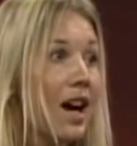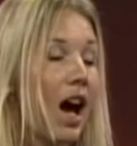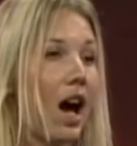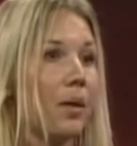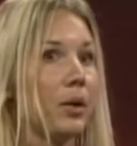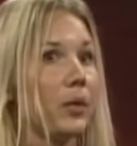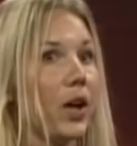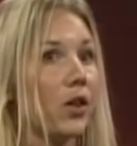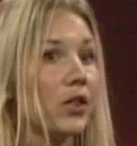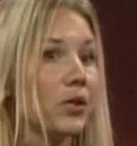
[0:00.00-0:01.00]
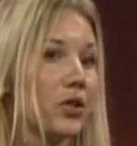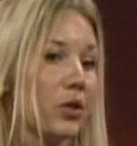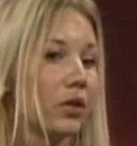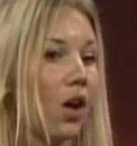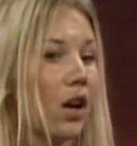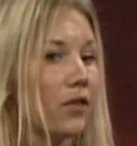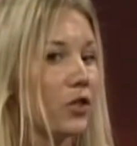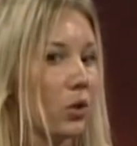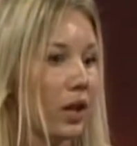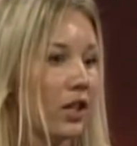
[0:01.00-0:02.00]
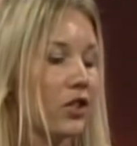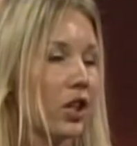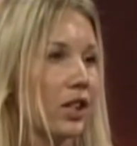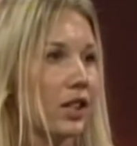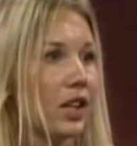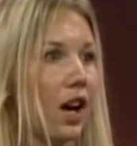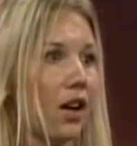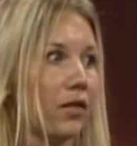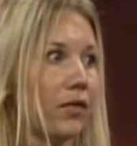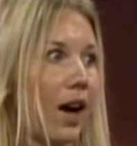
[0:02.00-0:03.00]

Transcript: And we also do a lot of donations of,